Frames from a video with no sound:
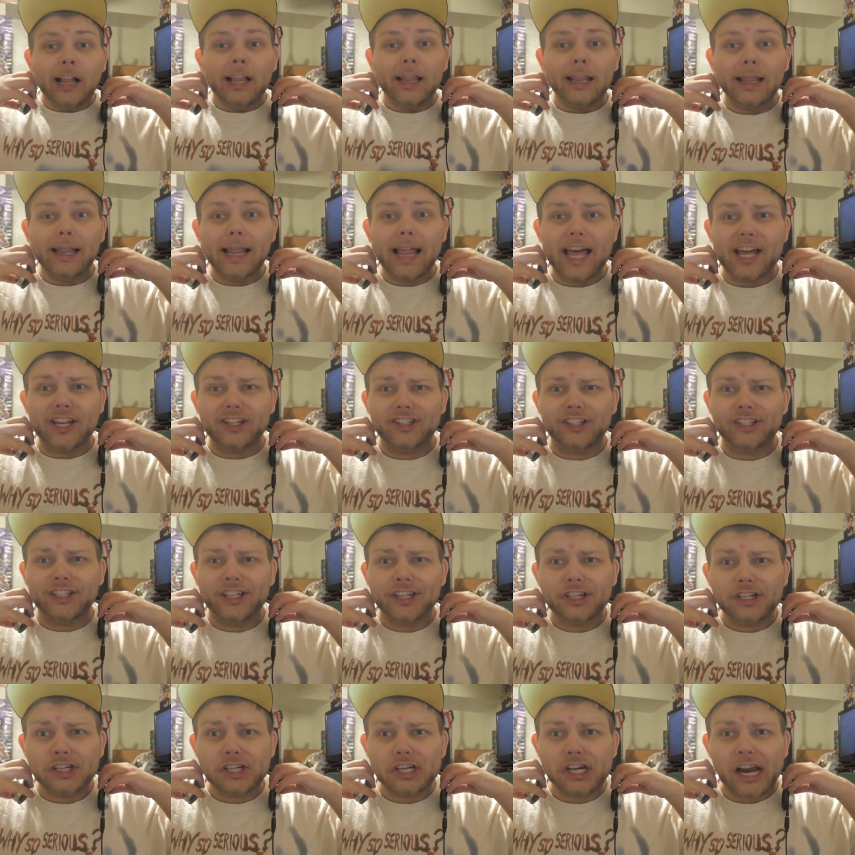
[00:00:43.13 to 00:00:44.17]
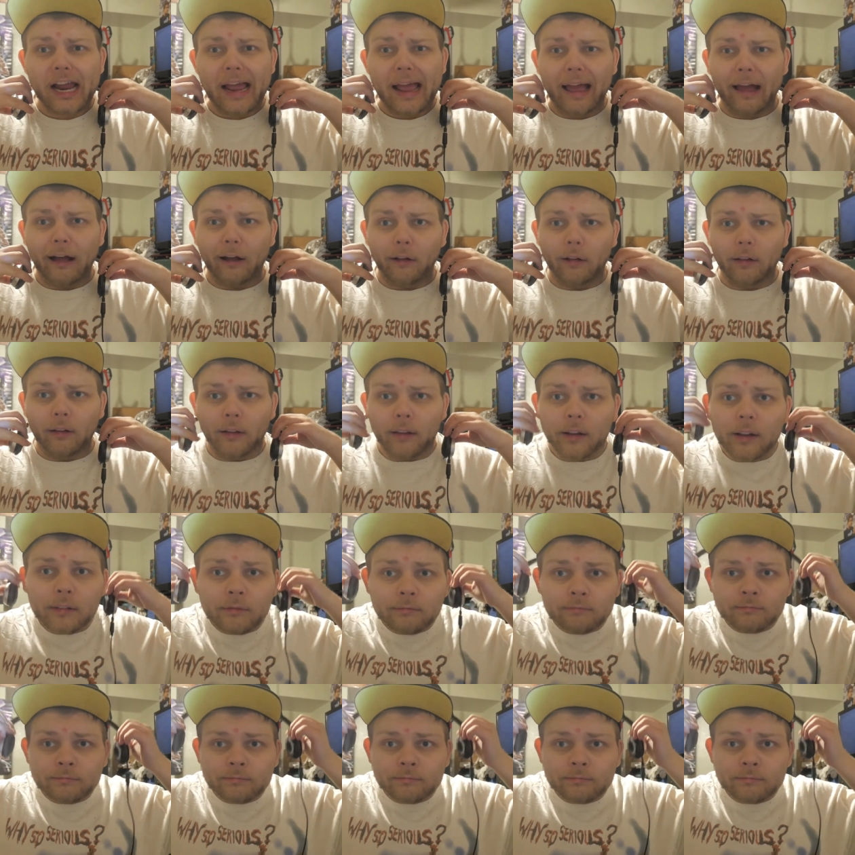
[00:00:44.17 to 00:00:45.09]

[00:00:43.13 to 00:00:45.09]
Let's shall.